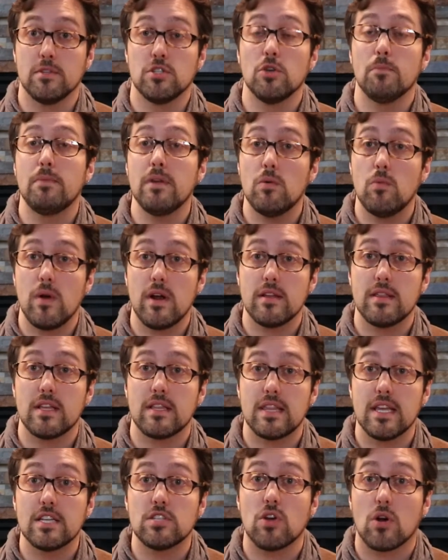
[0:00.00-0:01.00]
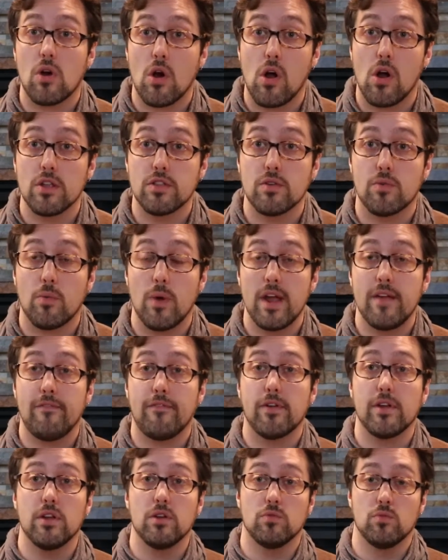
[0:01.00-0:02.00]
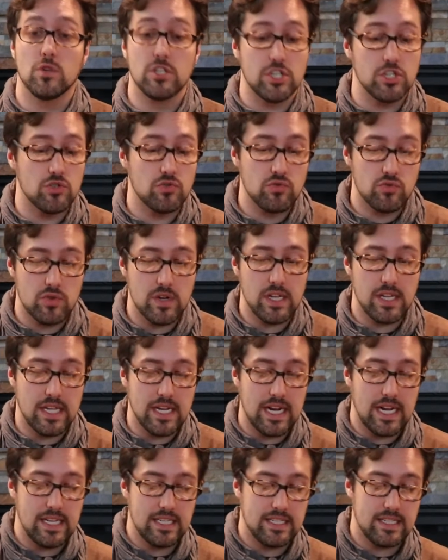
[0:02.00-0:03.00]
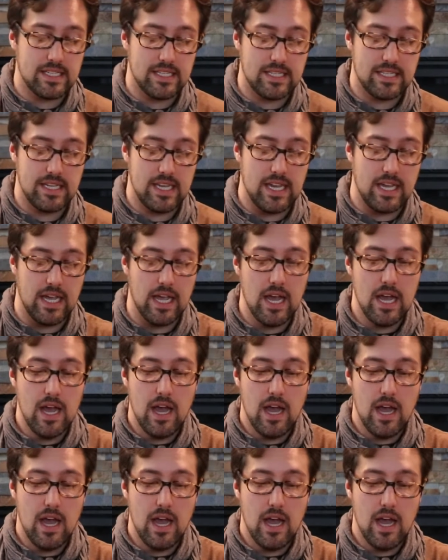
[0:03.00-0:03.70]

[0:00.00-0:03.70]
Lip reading: So be aware that things are on their way for you, which is really nice to see.